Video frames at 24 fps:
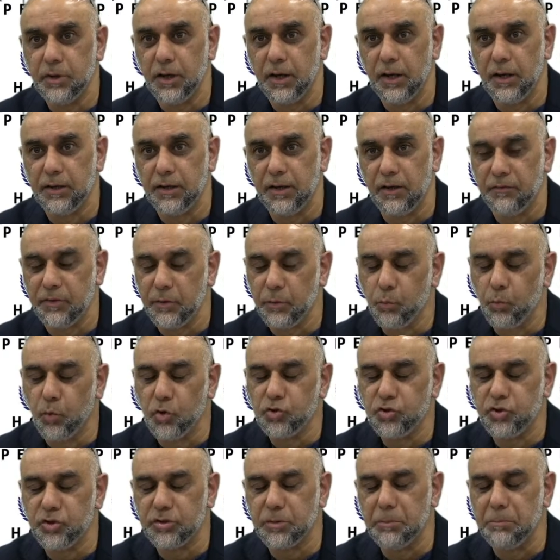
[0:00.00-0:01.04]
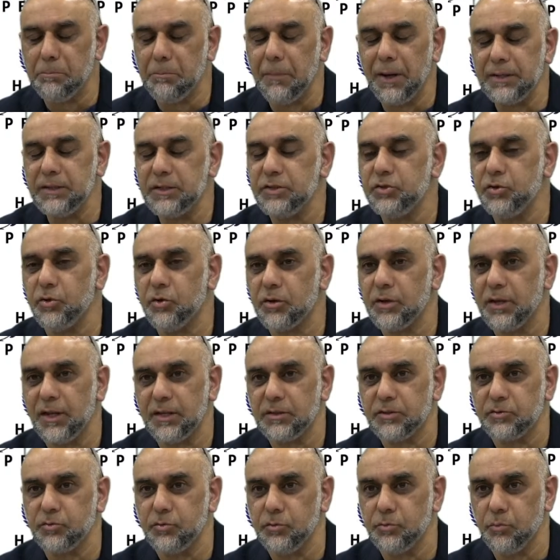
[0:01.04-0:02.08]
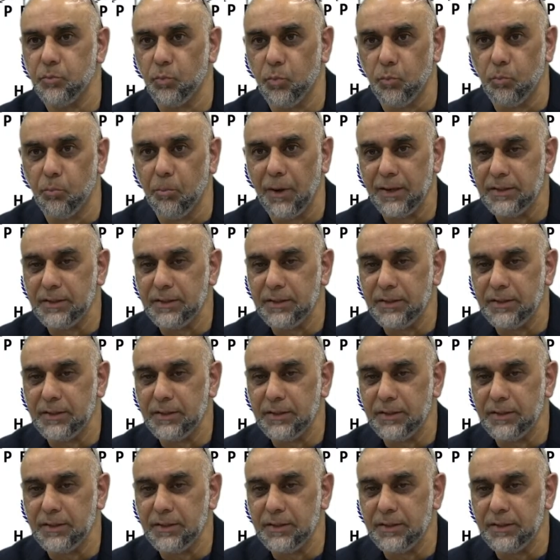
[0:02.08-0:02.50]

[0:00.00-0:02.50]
And I think once you can manage your classroom,